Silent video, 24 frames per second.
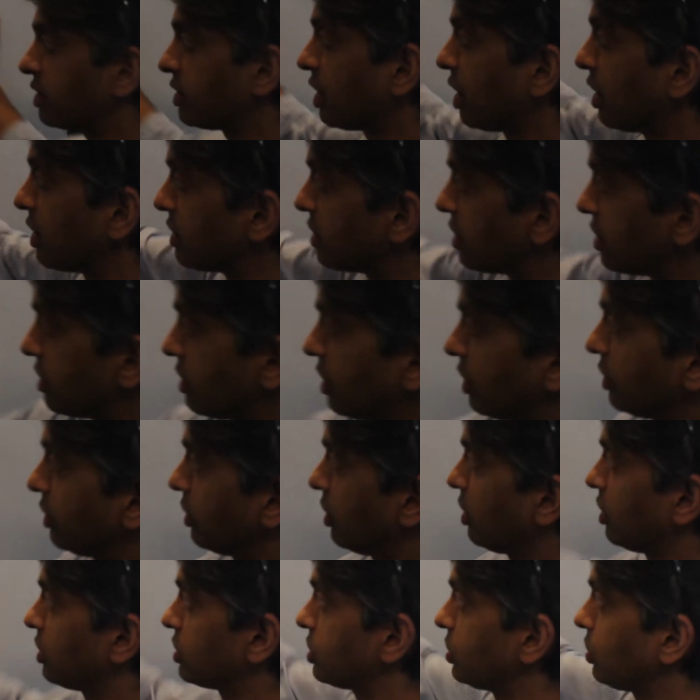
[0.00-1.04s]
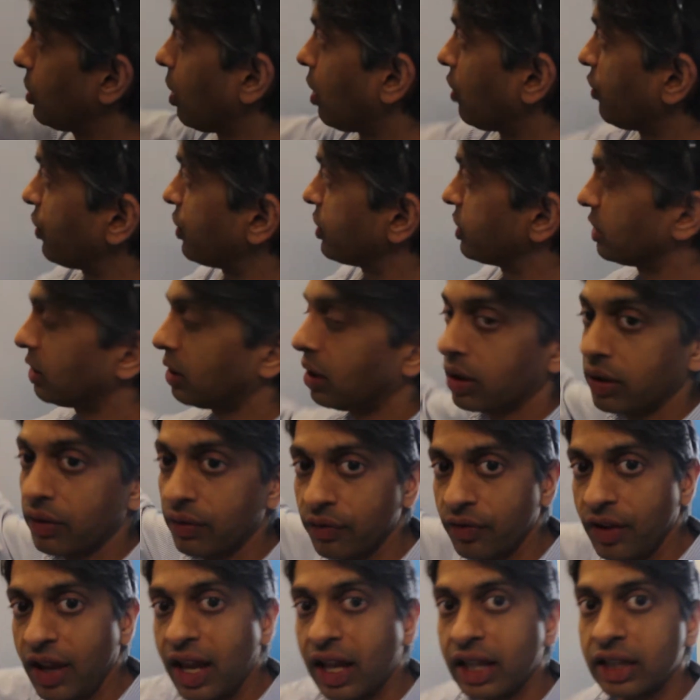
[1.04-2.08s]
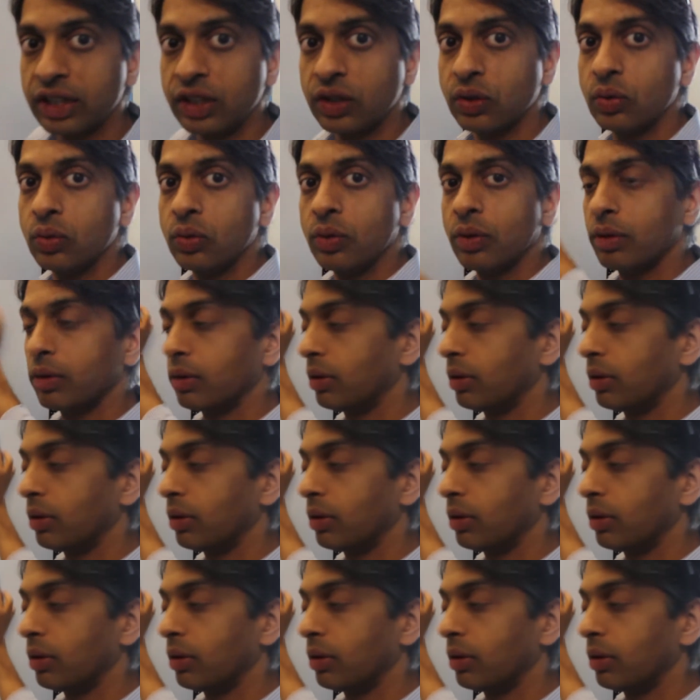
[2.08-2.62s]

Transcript: science and technology offers a lot of value,